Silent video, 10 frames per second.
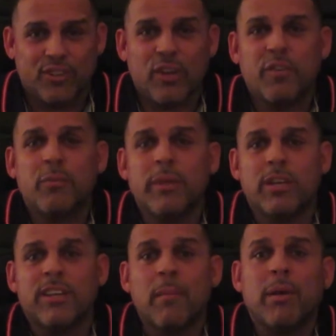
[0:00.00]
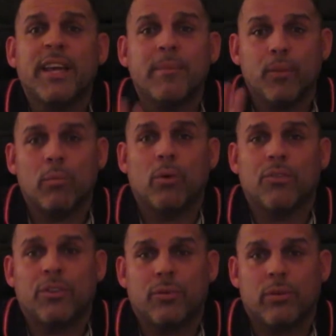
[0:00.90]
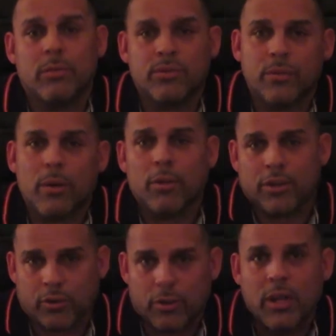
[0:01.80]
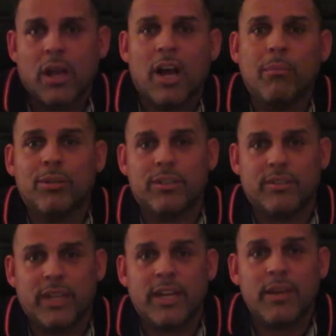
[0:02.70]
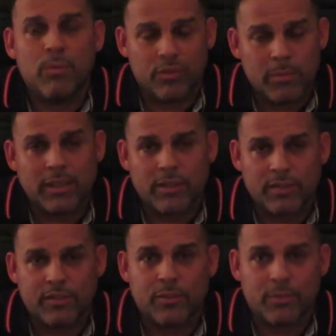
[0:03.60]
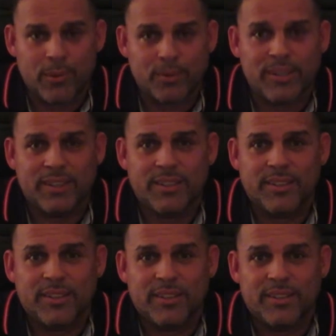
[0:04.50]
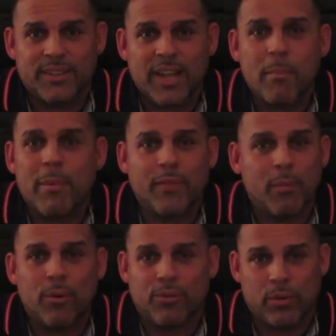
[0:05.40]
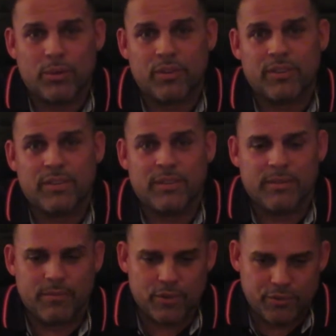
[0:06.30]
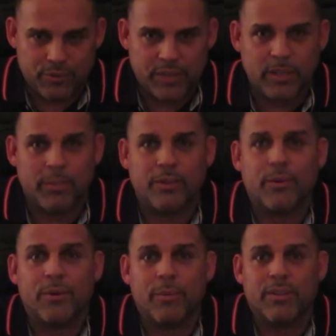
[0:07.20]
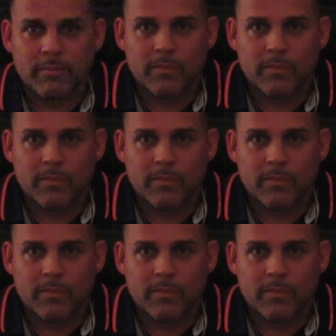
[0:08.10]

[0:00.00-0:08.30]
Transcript: Toughest because I played him the most in tournaments, so I'm gonna say he was my toughest opponent. Okay. The most losses versus him in tournaments.